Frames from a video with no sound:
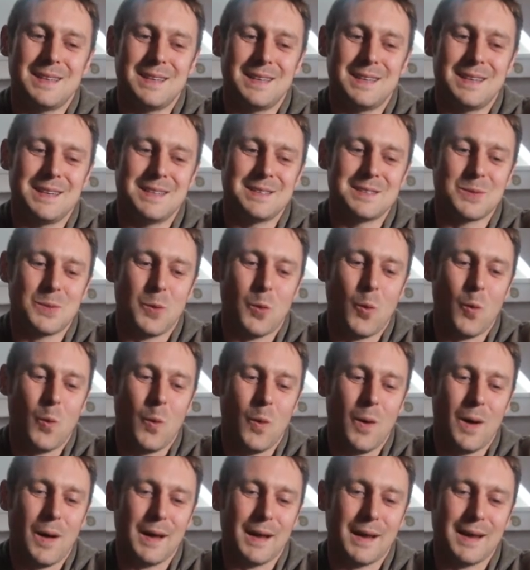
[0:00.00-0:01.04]
it is
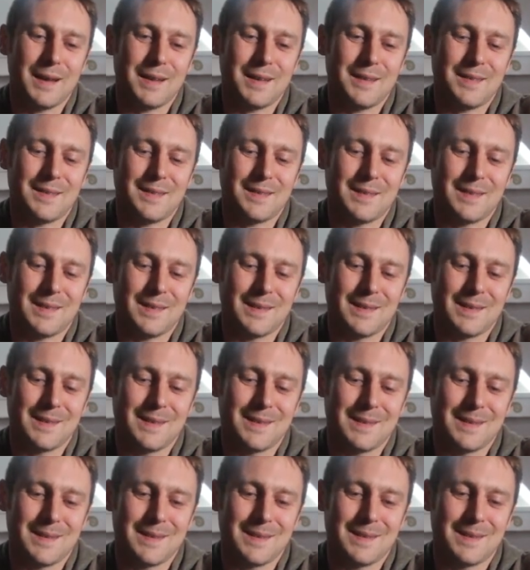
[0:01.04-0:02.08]
quite,
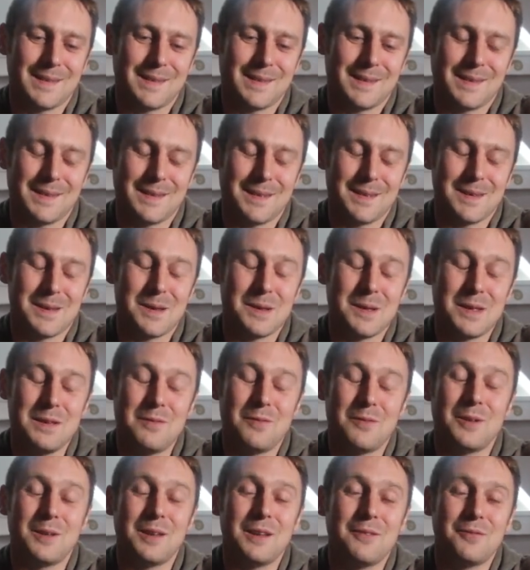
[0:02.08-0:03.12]

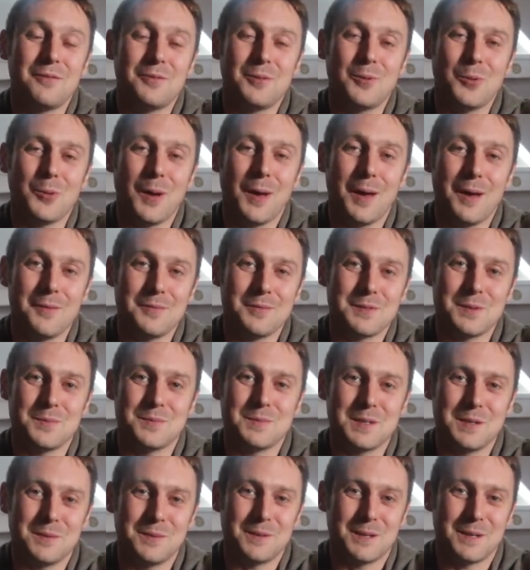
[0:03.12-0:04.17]
even if you have some
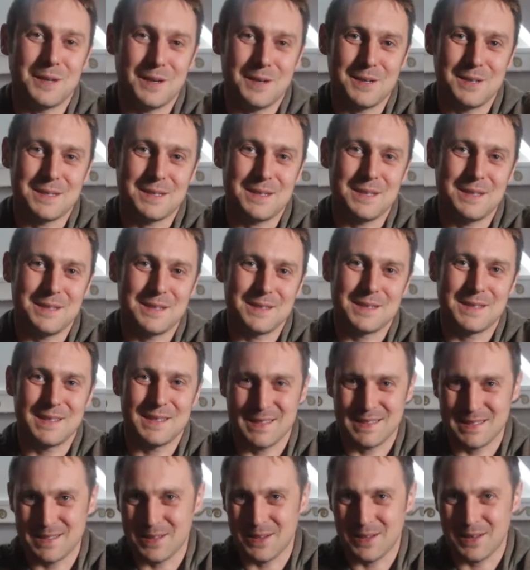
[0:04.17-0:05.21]
similarities,
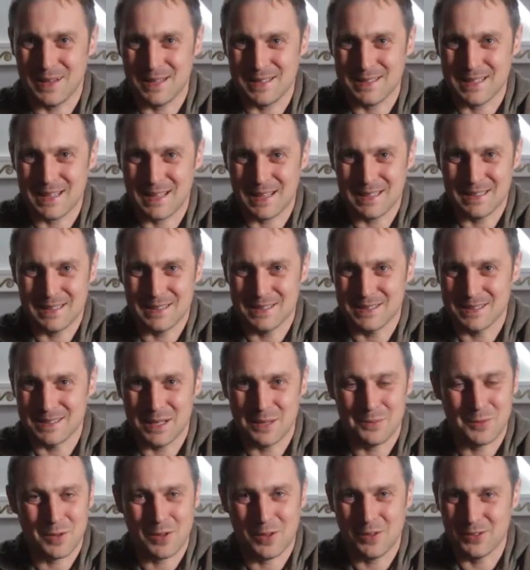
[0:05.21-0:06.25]
it's not exactly the
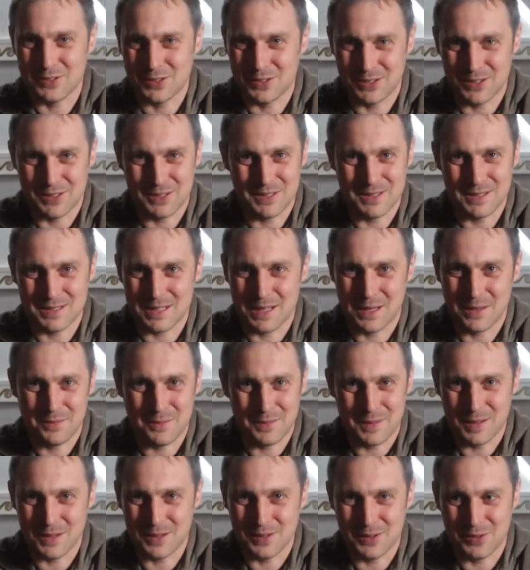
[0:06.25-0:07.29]
same culture, the
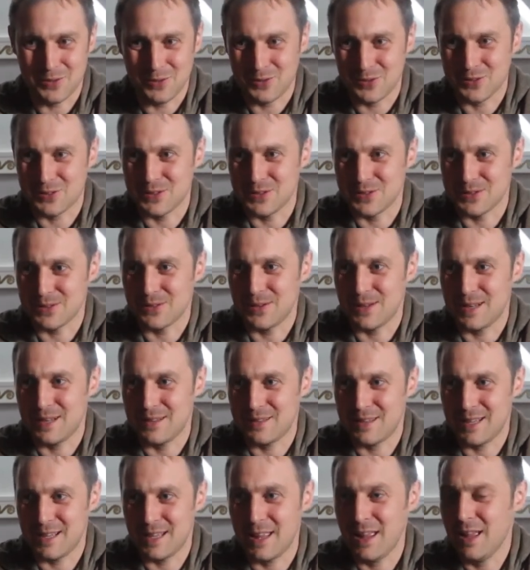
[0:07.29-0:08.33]
same notions or
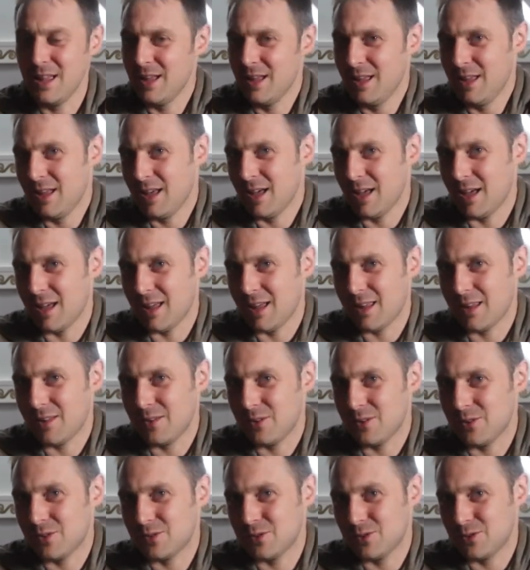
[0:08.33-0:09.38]
anything.
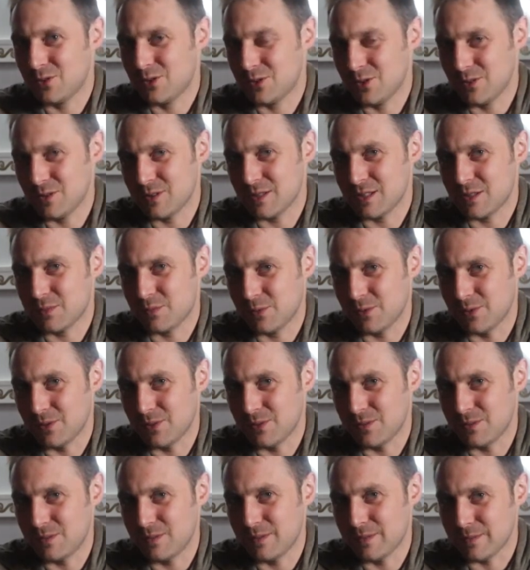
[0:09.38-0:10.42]
And the two shows
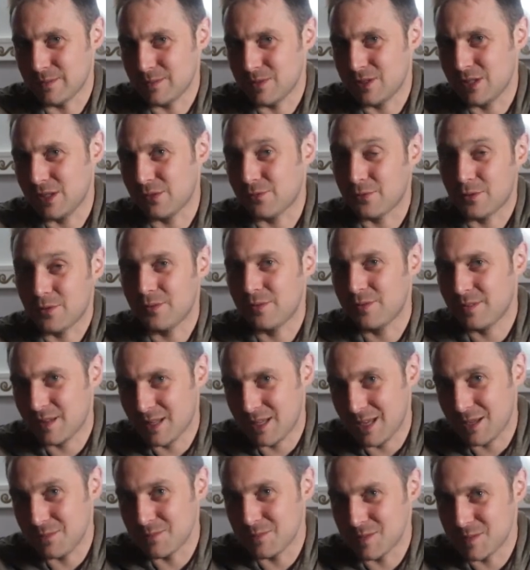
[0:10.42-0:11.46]
explore different
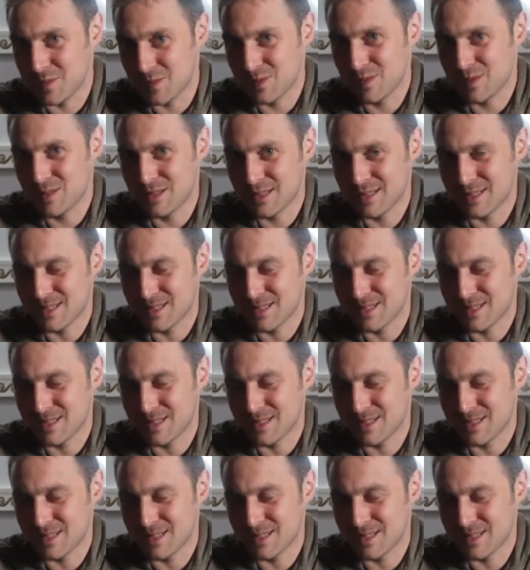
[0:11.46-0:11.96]
themes.